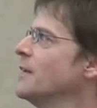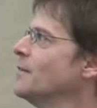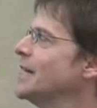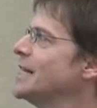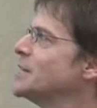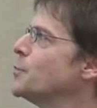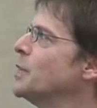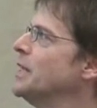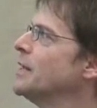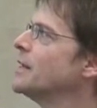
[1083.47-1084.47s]
whereas the
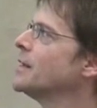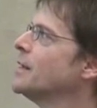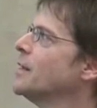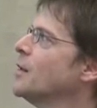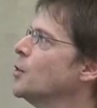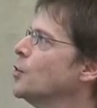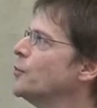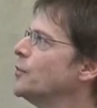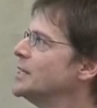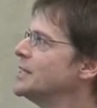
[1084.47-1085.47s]
peak of
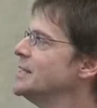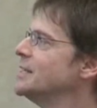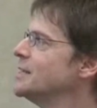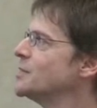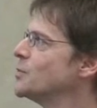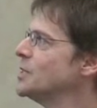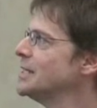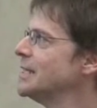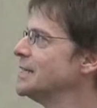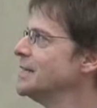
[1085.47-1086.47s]
assisted
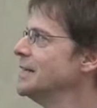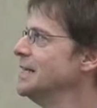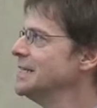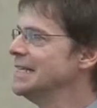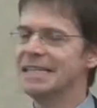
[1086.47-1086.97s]
suicide is